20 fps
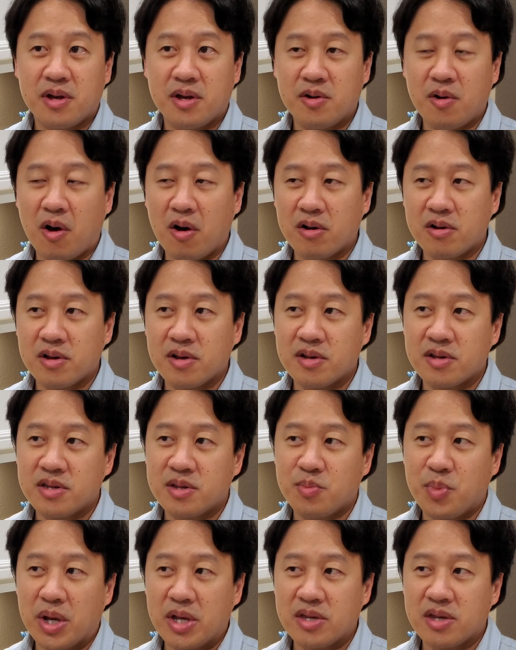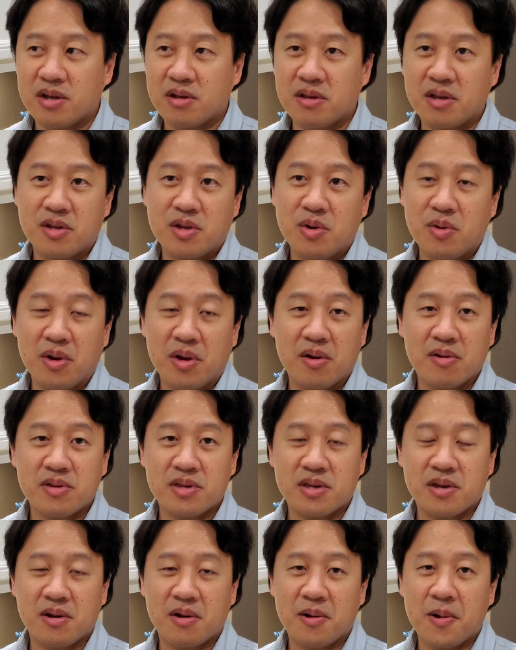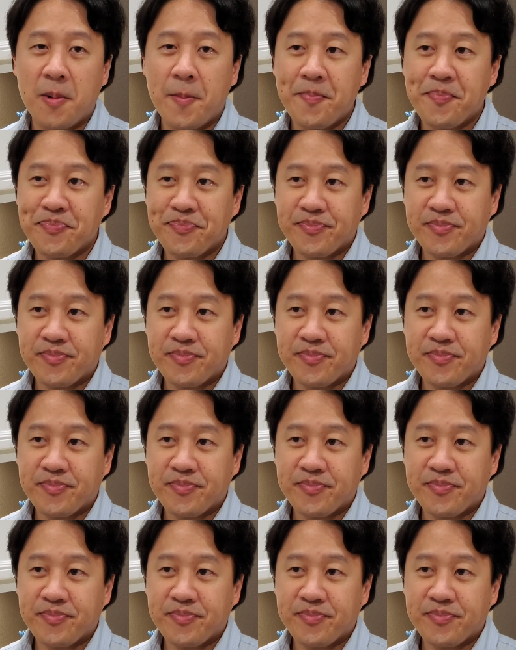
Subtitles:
August, basically 2 years ago,